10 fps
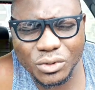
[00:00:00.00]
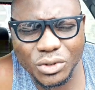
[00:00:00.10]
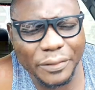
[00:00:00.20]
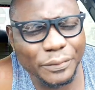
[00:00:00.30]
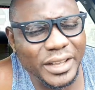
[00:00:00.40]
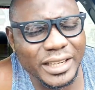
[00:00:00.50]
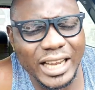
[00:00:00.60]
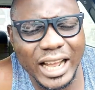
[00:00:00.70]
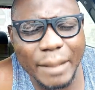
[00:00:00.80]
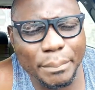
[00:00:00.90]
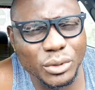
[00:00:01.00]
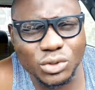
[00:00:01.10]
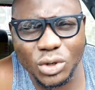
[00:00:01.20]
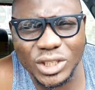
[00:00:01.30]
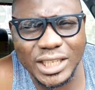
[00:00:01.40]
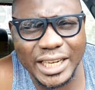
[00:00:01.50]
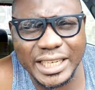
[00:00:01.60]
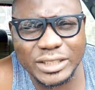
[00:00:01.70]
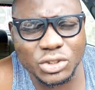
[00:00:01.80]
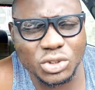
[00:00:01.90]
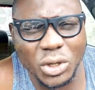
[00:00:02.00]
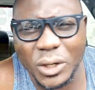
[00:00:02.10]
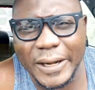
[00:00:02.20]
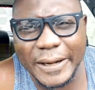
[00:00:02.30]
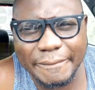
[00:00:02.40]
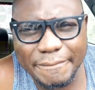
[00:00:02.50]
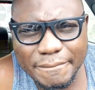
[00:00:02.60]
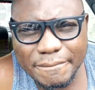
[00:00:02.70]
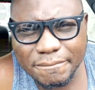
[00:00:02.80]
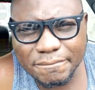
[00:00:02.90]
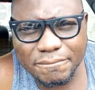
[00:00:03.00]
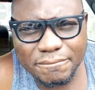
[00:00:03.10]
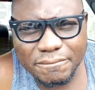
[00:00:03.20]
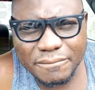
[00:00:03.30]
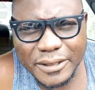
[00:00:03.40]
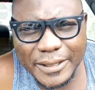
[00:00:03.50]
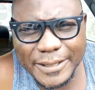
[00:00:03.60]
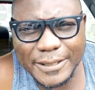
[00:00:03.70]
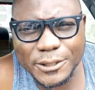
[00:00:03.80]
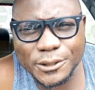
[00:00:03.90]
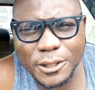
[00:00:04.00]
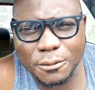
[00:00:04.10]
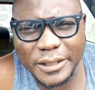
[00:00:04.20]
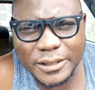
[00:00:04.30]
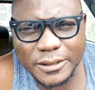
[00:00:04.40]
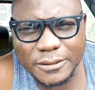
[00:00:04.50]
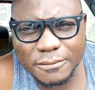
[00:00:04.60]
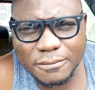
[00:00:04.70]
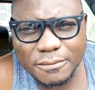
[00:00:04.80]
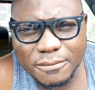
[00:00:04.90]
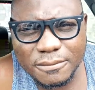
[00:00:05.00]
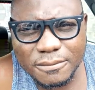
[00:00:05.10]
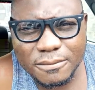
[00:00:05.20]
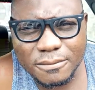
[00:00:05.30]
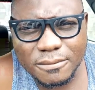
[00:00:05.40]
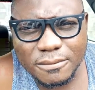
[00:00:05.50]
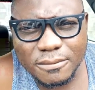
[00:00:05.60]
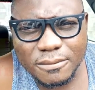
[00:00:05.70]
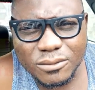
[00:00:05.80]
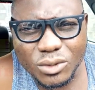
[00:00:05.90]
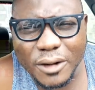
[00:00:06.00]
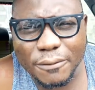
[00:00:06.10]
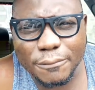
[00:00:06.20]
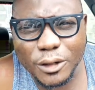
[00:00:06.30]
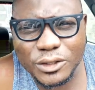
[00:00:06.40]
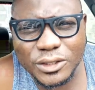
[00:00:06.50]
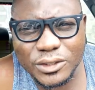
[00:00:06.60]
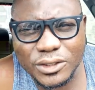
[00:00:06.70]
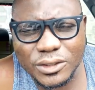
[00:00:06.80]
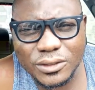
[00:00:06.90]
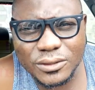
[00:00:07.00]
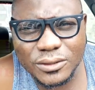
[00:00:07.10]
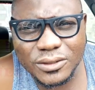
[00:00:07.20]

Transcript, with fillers: Nothing that happens under the sun is a secret to the forces